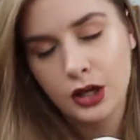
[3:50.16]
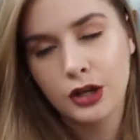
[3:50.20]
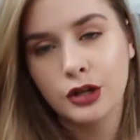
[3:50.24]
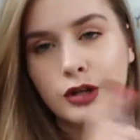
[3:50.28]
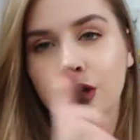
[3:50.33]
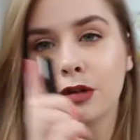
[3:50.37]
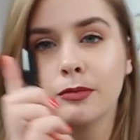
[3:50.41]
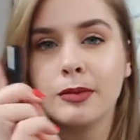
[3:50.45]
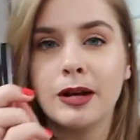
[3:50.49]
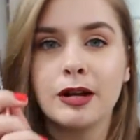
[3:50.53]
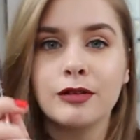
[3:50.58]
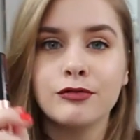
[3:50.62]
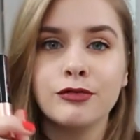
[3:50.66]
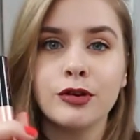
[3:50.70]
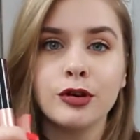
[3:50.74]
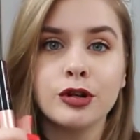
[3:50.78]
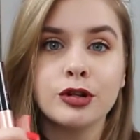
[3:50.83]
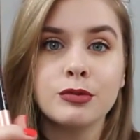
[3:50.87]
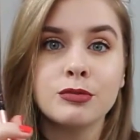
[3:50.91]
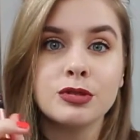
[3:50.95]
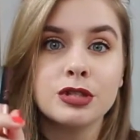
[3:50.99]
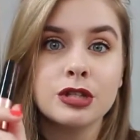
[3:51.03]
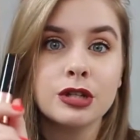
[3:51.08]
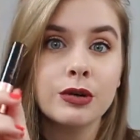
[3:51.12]
Good amount of
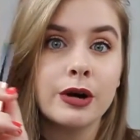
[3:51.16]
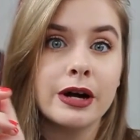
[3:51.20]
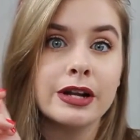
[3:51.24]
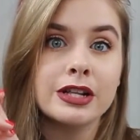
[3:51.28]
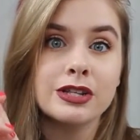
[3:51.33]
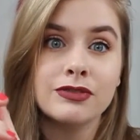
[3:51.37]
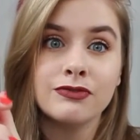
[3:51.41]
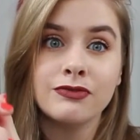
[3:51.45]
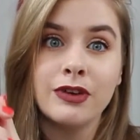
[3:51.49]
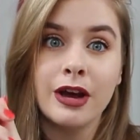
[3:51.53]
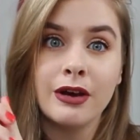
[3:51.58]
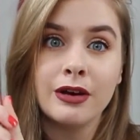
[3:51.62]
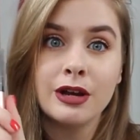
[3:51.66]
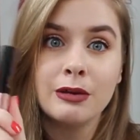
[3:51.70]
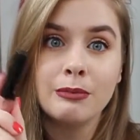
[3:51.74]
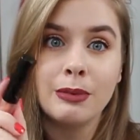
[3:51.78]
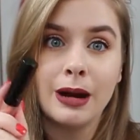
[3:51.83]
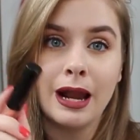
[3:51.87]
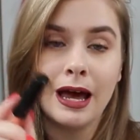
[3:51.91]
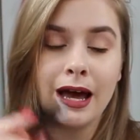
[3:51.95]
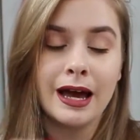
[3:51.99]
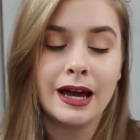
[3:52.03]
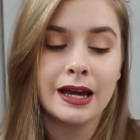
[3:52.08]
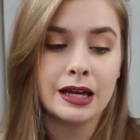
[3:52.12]
volume still and it's very
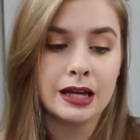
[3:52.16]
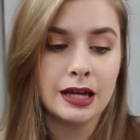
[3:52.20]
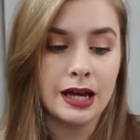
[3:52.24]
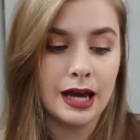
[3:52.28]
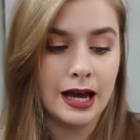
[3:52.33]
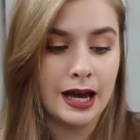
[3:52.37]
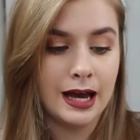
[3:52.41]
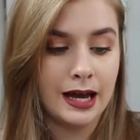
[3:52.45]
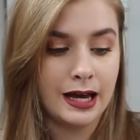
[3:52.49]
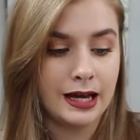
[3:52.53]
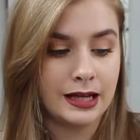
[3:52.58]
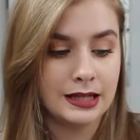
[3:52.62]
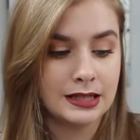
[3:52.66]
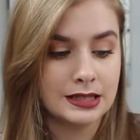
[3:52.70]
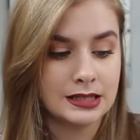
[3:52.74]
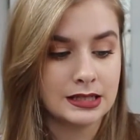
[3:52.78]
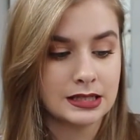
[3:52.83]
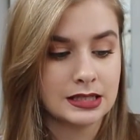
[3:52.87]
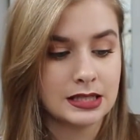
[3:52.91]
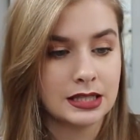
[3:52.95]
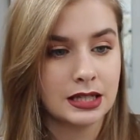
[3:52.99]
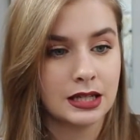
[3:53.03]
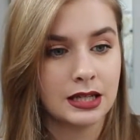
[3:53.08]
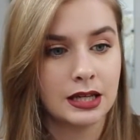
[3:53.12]
black
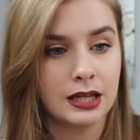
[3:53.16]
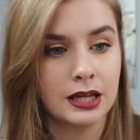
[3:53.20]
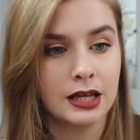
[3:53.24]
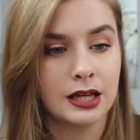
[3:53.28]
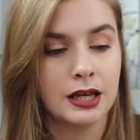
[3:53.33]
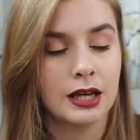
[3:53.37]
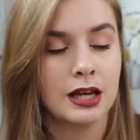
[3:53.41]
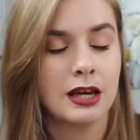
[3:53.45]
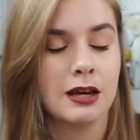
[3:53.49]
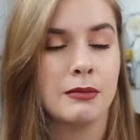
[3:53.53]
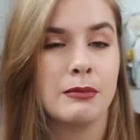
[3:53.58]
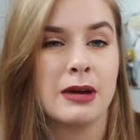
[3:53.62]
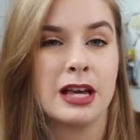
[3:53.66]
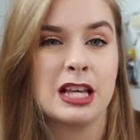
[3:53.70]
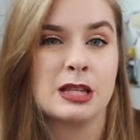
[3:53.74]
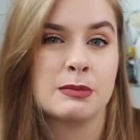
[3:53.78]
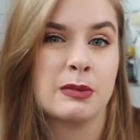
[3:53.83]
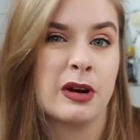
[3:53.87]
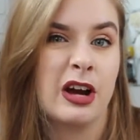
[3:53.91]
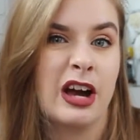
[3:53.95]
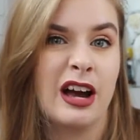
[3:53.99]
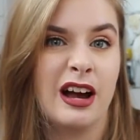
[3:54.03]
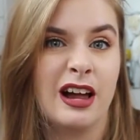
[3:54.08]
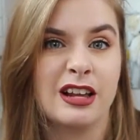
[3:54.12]
and makes
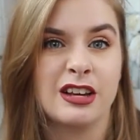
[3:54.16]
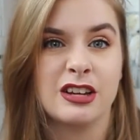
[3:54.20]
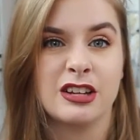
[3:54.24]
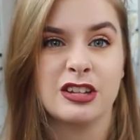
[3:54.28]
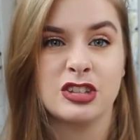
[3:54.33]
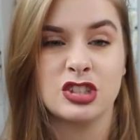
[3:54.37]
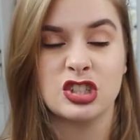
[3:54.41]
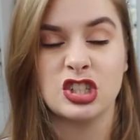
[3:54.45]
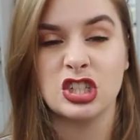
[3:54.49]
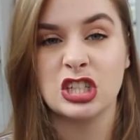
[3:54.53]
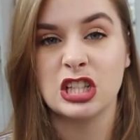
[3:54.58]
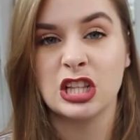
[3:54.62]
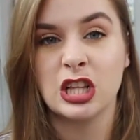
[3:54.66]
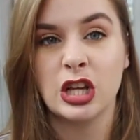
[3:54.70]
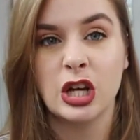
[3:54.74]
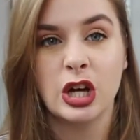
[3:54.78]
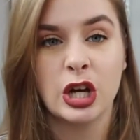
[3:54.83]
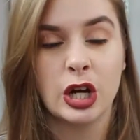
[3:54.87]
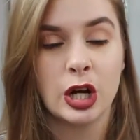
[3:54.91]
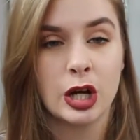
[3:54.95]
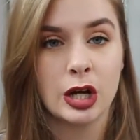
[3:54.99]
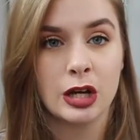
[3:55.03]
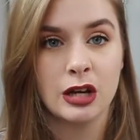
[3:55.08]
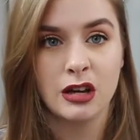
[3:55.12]
my eyelashes
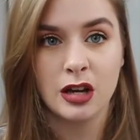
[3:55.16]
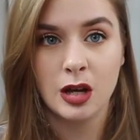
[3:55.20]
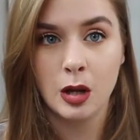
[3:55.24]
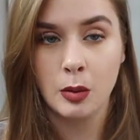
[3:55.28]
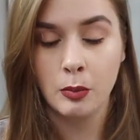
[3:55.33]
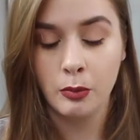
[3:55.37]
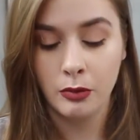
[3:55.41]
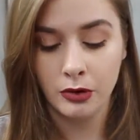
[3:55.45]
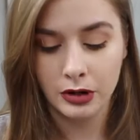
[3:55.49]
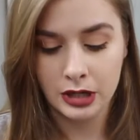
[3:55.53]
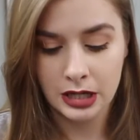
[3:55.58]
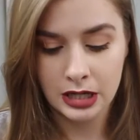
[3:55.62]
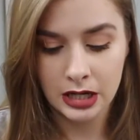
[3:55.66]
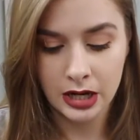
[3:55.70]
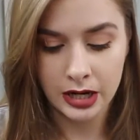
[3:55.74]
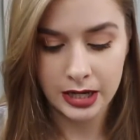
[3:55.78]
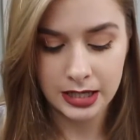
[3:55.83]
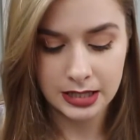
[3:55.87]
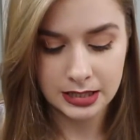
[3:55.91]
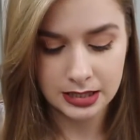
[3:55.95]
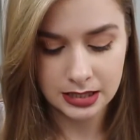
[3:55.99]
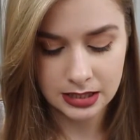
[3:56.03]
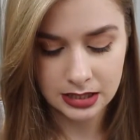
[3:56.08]
look pretty nice.